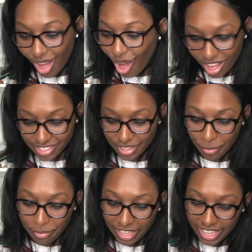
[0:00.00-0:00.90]

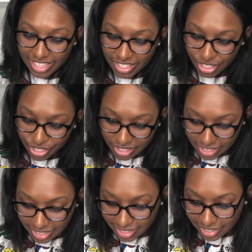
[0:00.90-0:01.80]
awesome because there's
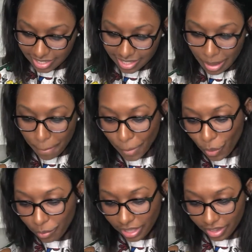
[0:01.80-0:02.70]
this
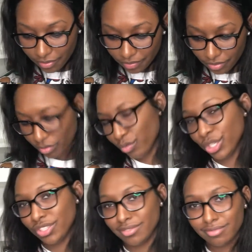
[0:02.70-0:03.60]
moment,
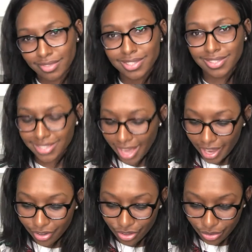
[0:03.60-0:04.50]
which is the
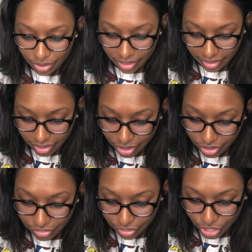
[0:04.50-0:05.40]
title, where they, you know,
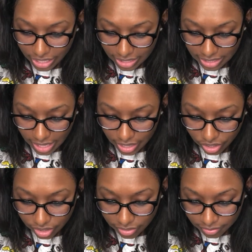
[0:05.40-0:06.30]
you figure out the title.